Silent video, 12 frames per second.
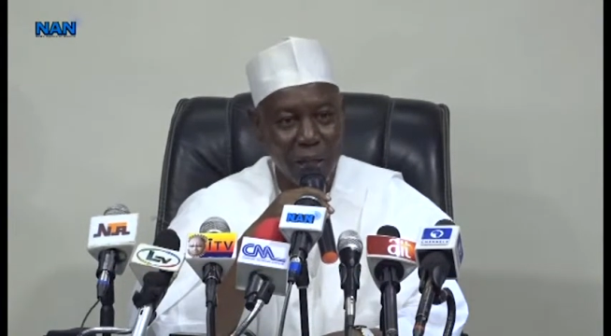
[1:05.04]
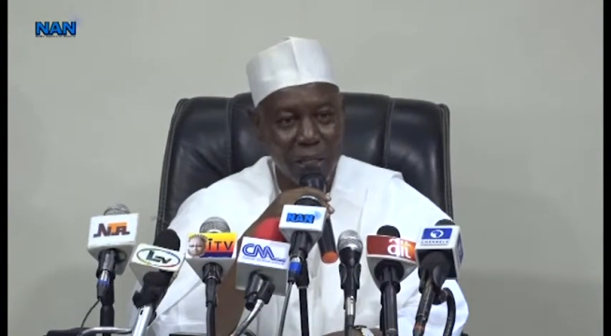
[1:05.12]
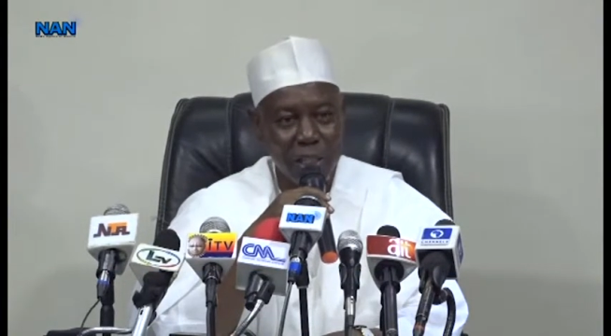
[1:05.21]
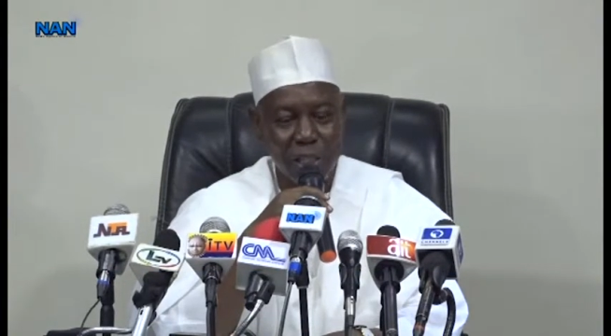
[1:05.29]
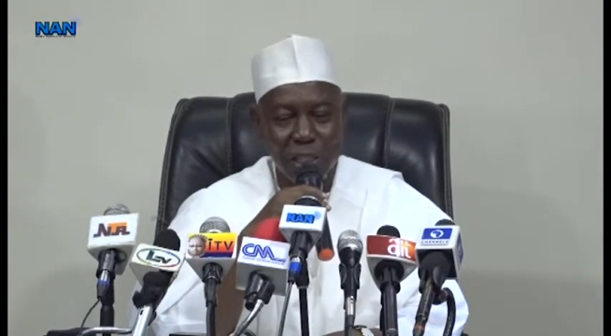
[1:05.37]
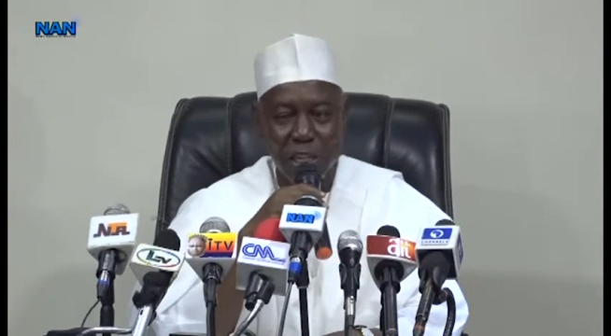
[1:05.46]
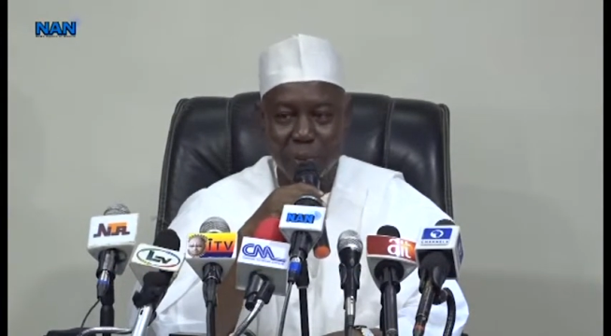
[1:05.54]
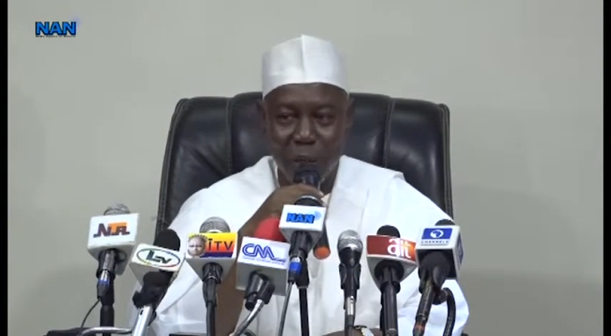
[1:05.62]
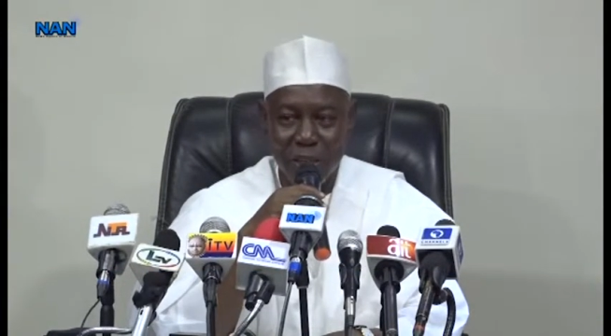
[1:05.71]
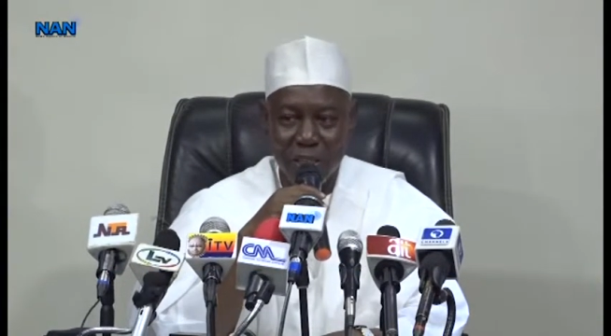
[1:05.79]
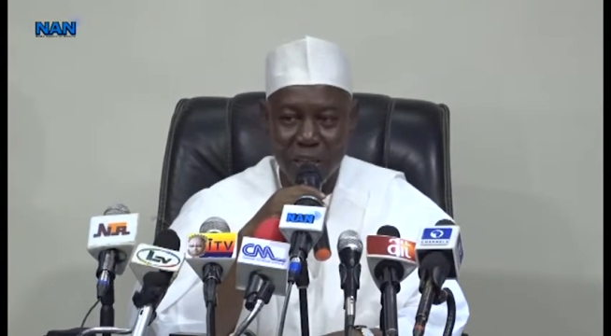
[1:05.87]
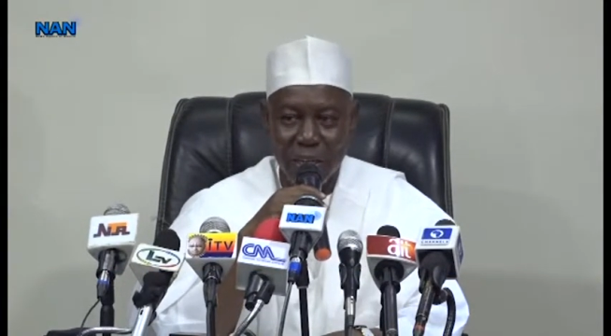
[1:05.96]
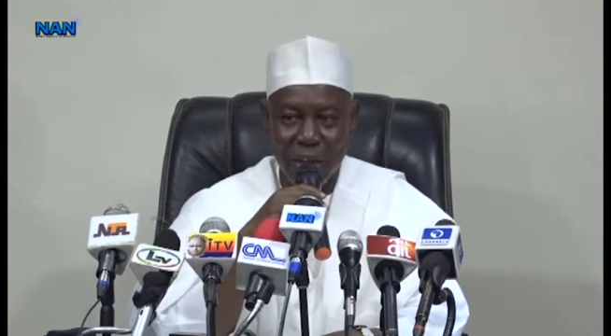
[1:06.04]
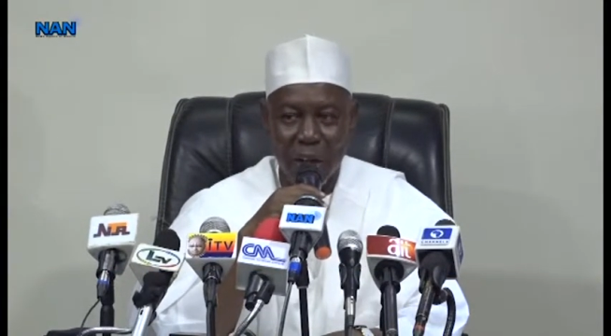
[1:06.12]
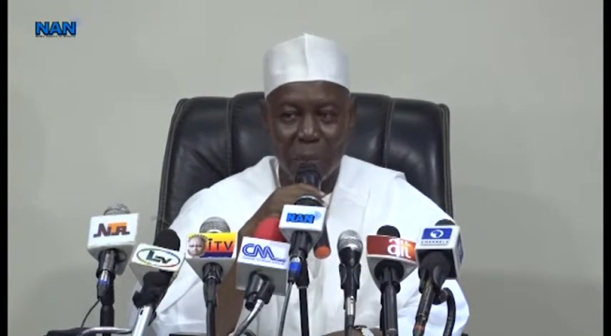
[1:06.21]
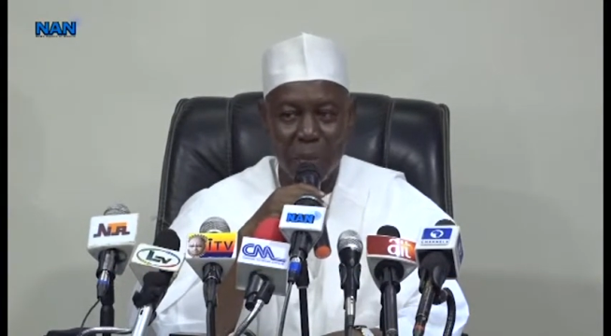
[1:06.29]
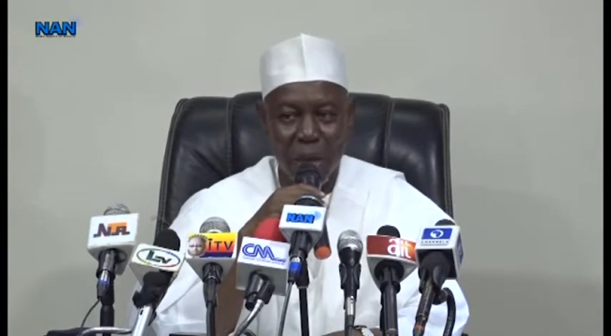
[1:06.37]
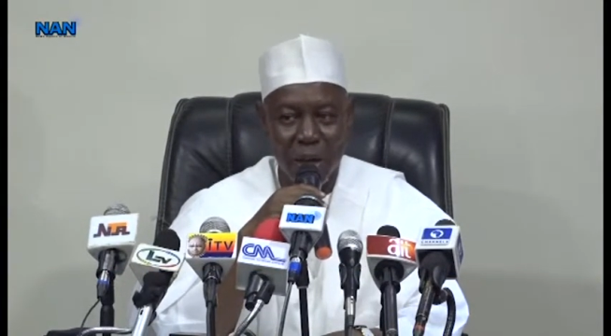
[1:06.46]
statements that
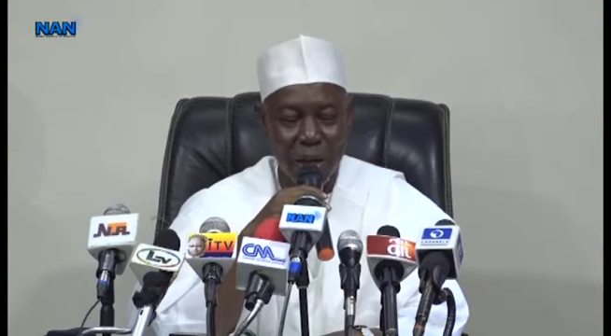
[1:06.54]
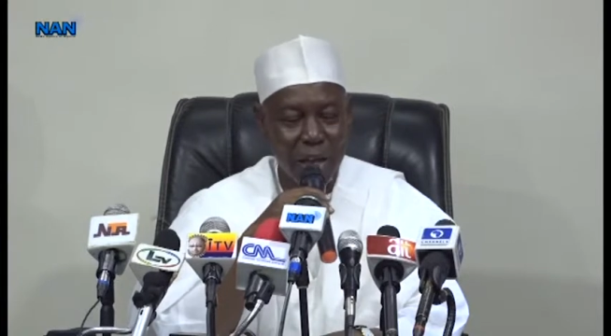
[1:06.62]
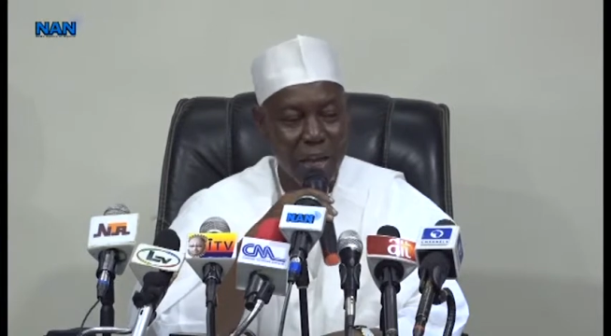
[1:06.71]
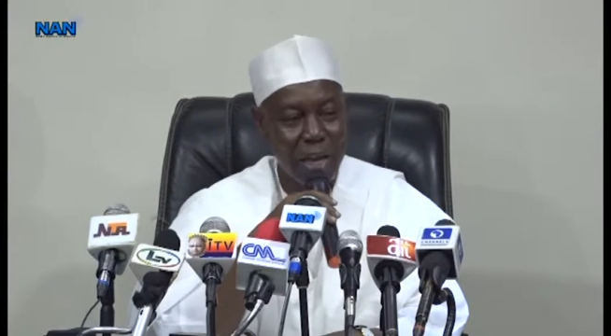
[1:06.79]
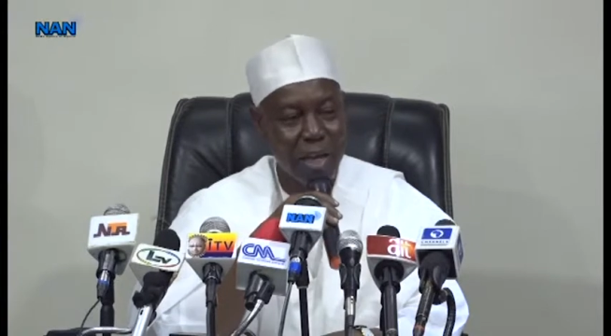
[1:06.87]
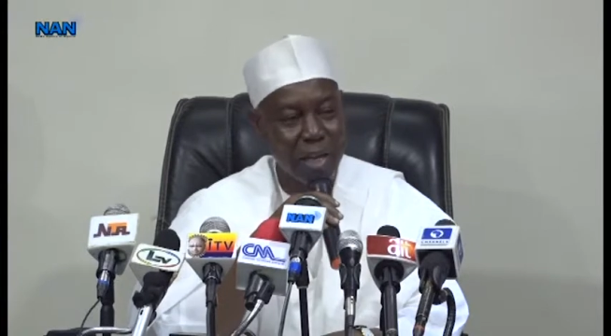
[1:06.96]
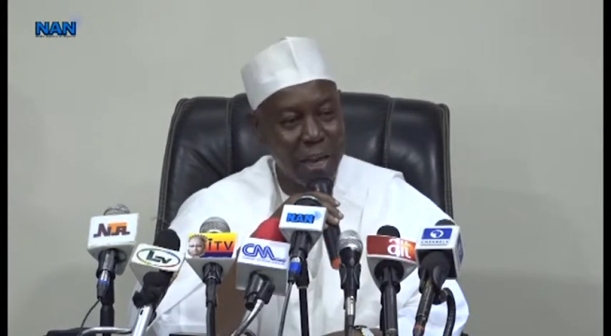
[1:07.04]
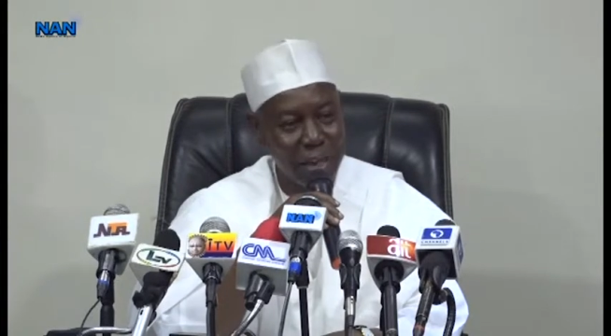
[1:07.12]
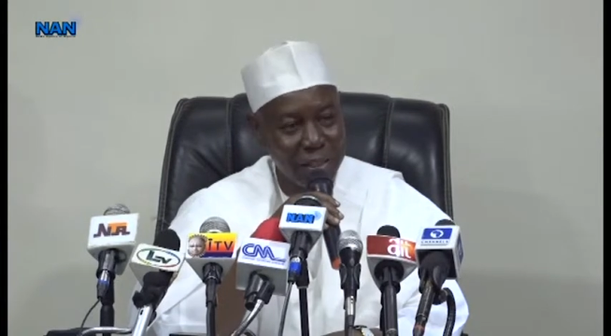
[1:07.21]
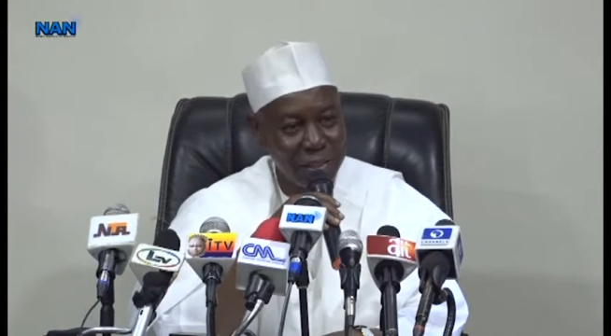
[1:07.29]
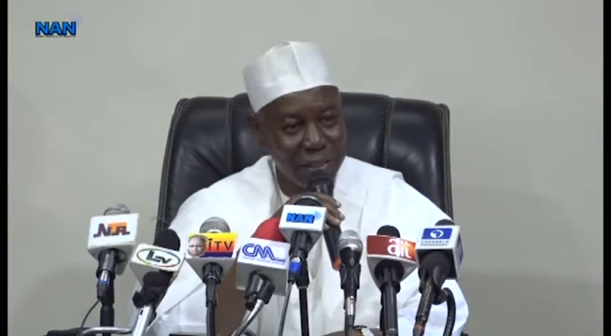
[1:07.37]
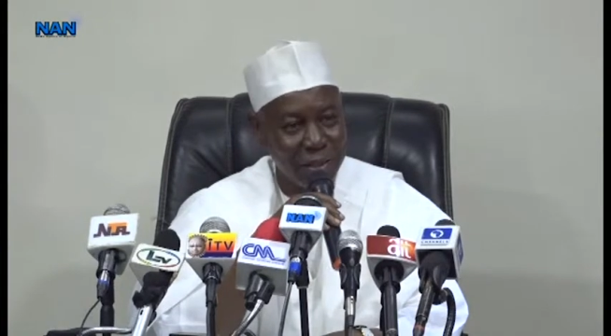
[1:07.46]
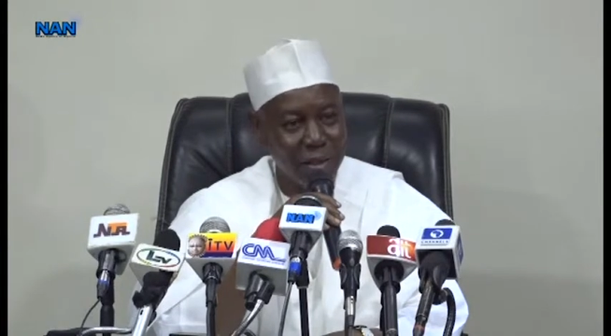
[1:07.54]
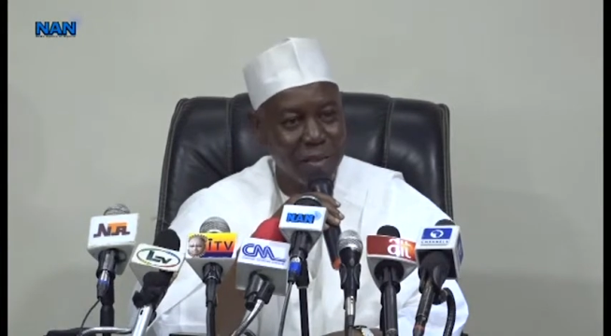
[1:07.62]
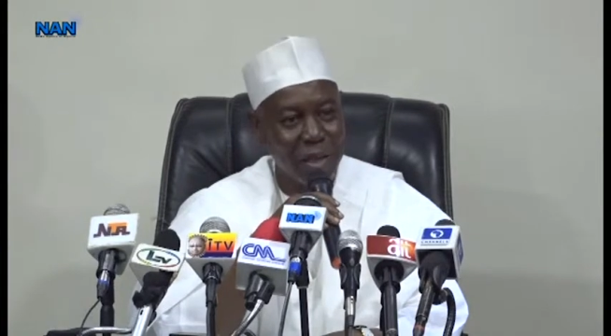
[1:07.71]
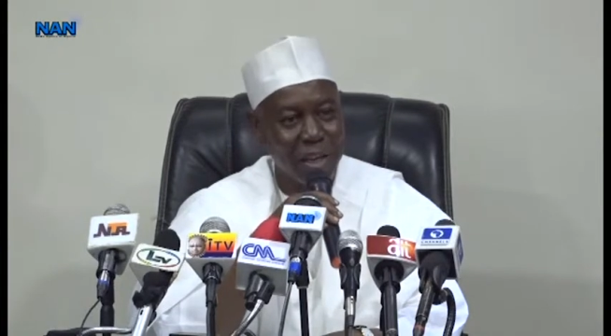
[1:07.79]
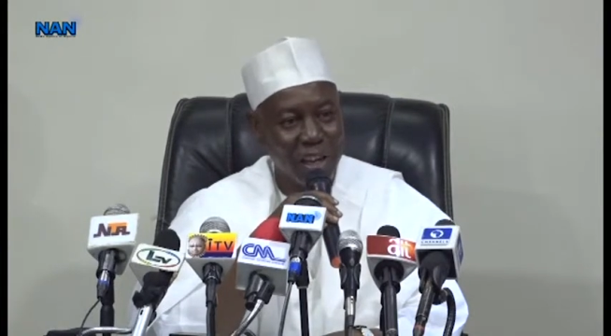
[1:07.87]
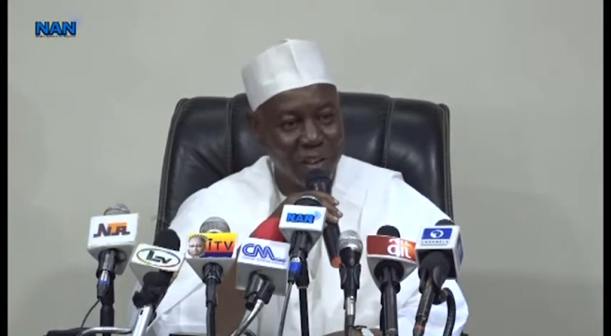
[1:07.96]
are made against
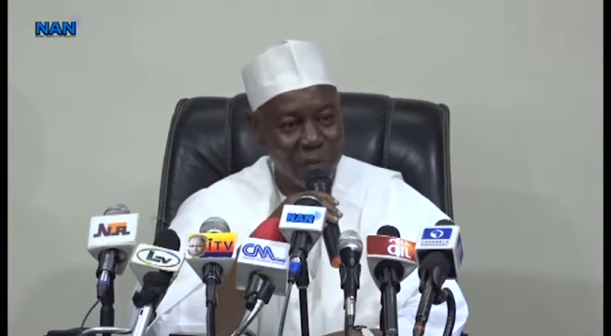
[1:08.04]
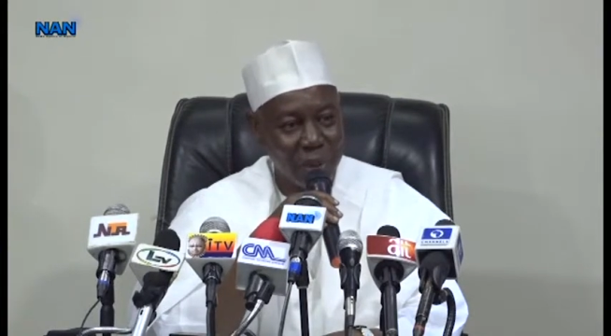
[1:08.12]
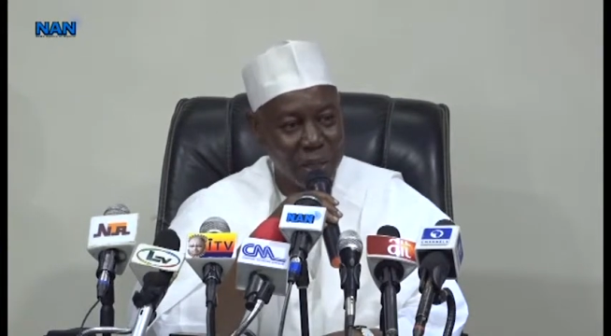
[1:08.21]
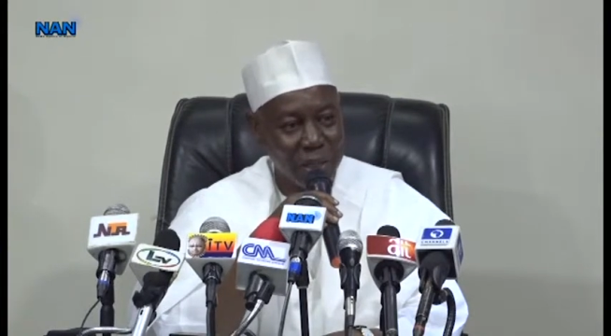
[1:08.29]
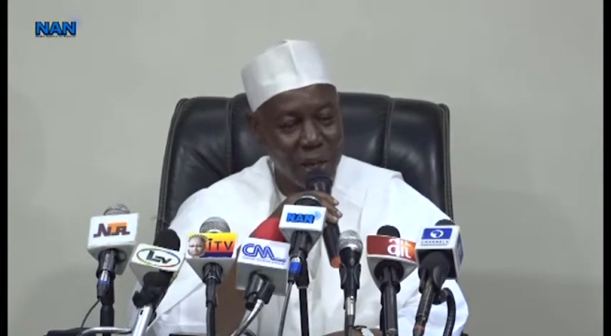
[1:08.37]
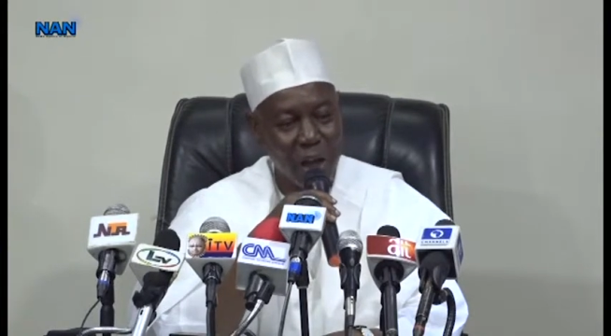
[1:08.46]
the government